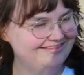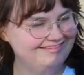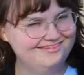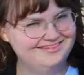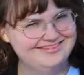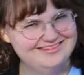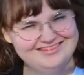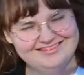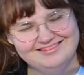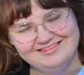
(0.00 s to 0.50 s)

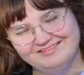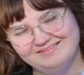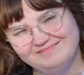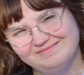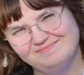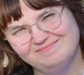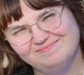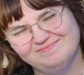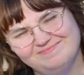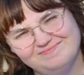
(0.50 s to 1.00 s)

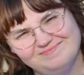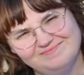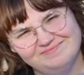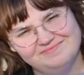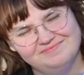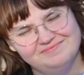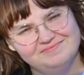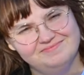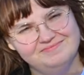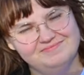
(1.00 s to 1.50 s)

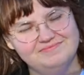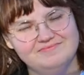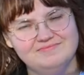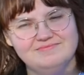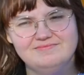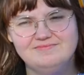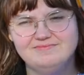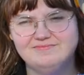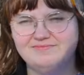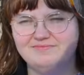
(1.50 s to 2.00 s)

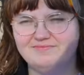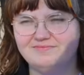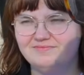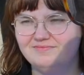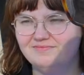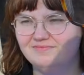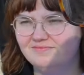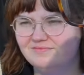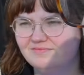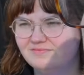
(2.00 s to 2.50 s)

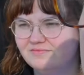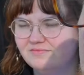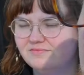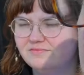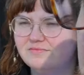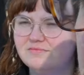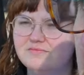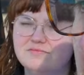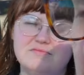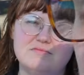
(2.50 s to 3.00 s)

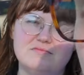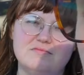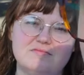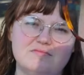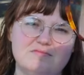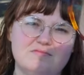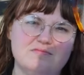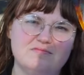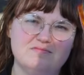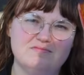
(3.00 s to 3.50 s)

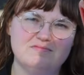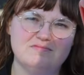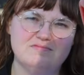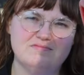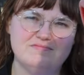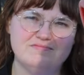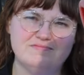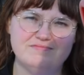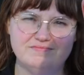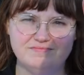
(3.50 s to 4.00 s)

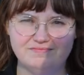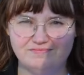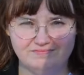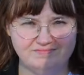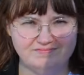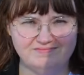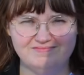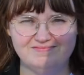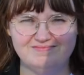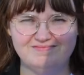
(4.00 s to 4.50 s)

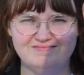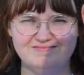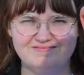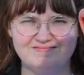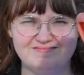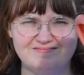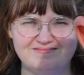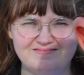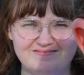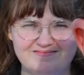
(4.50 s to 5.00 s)

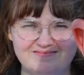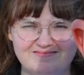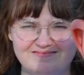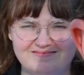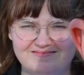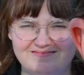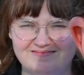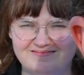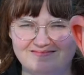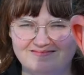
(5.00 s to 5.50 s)

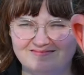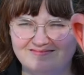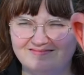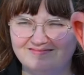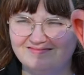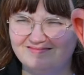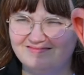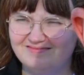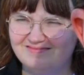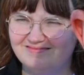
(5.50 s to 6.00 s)

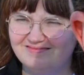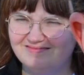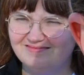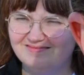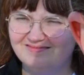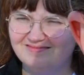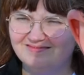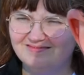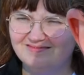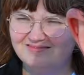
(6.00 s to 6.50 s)

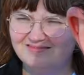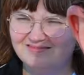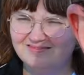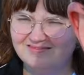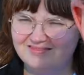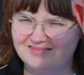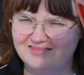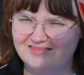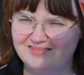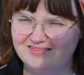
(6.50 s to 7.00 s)

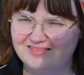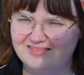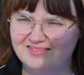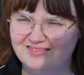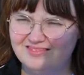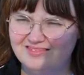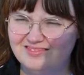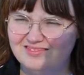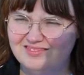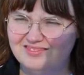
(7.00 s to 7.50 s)

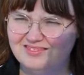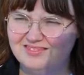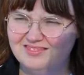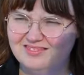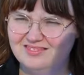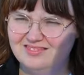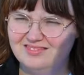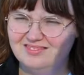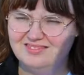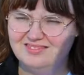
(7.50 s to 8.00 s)
(silent)